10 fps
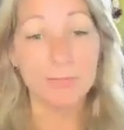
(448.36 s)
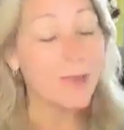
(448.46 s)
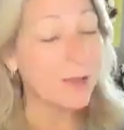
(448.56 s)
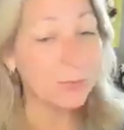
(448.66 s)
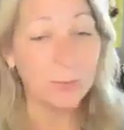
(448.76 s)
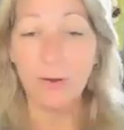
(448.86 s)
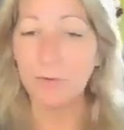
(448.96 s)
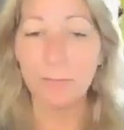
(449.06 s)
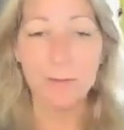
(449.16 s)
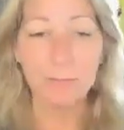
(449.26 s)
That's what you have
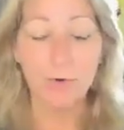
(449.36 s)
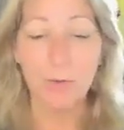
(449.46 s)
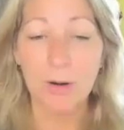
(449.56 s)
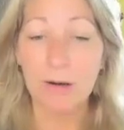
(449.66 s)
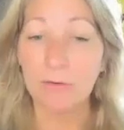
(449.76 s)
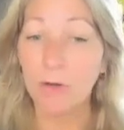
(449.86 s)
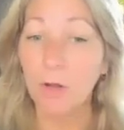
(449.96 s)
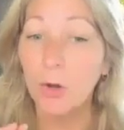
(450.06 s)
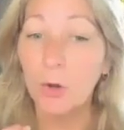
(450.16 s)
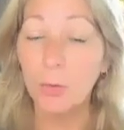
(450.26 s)
to remember, Aquarius.
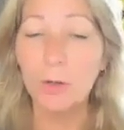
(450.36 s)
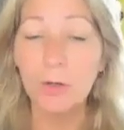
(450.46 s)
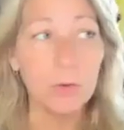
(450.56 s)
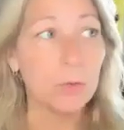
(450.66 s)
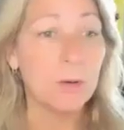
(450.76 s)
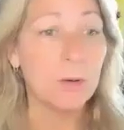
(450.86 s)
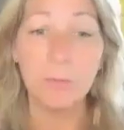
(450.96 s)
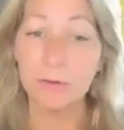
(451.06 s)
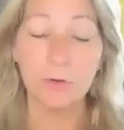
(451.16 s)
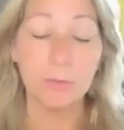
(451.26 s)
Who are you and
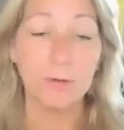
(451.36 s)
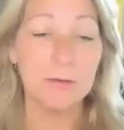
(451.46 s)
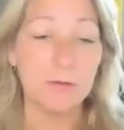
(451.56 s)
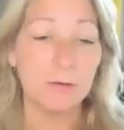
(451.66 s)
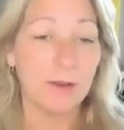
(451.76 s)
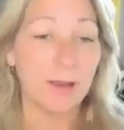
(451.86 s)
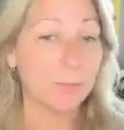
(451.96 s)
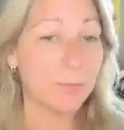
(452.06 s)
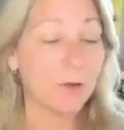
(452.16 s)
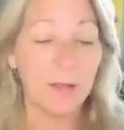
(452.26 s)
what do you bring to the
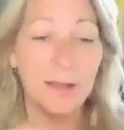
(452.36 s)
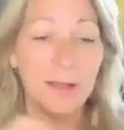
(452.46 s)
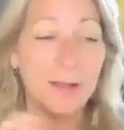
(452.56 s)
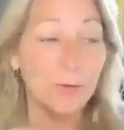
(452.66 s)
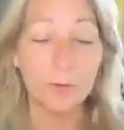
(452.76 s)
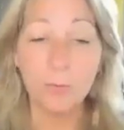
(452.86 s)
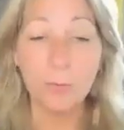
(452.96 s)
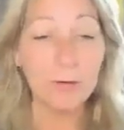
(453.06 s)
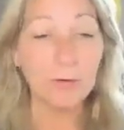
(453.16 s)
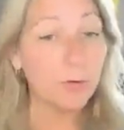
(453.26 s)
table? If you're the
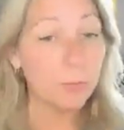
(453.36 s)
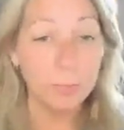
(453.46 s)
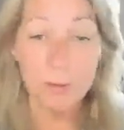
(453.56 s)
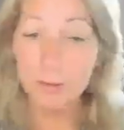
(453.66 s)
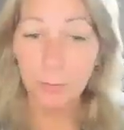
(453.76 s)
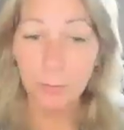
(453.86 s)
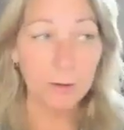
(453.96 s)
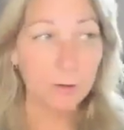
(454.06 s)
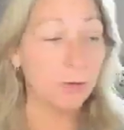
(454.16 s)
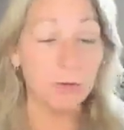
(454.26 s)
weirdo, be the
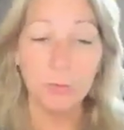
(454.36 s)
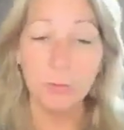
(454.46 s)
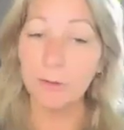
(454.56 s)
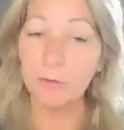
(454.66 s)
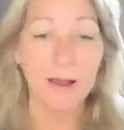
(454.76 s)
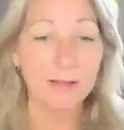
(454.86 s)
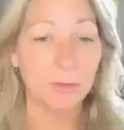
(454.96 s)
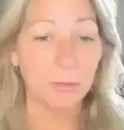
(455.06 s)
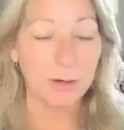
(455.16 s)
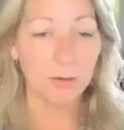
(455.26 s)
weirdo. You will attract
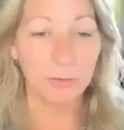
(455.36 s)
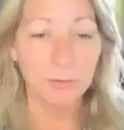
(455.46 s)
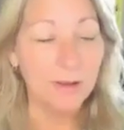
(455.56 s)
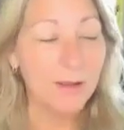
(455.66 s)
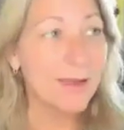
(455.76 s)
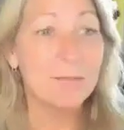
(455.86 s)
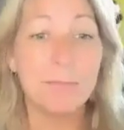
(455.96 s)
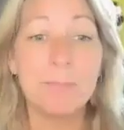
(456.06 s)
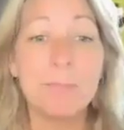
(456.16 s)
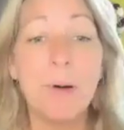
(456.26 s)
the weirdos.
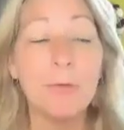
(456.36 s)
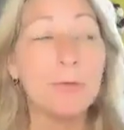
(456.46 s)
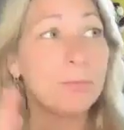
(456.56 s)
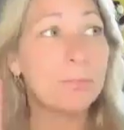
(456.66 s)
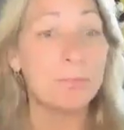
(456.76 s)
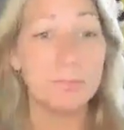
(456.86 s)
Post